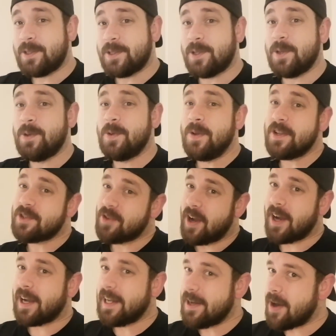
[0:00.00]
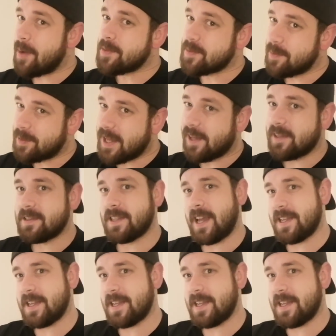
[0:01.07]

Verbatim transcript: to try and clear up some things,